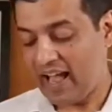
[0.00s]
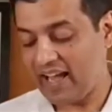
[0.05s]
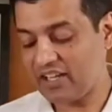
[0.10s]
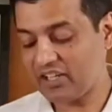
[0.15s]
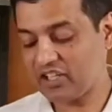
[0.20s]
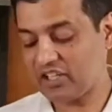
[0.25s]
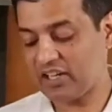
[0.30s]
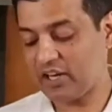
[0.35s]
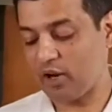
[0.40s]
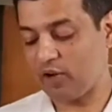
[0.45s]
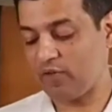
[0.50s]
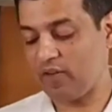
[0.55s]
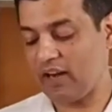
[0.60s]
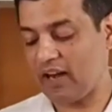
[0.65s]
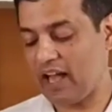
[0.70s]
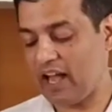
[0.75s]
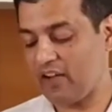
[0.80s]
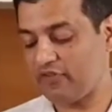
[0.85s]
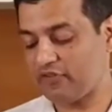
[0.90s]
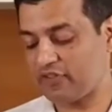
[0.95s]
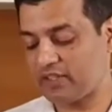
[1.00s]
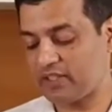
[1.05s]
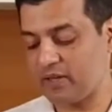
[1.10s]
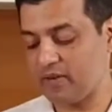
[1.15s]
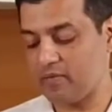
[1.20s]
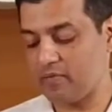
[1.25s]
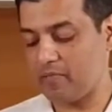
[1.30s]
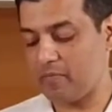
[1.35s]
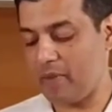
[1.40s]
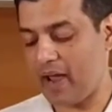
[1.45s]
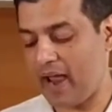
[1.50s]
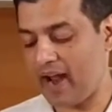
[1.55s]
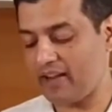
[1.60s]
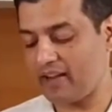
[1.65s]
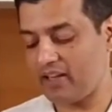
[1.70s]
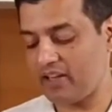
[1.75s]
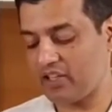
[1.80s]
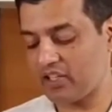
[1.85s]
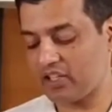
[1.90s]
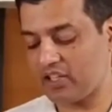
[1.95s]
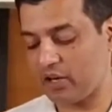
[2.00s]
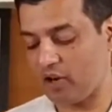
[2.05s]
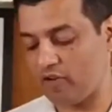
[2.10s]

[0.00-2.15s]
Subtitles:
I said of laughter, madness,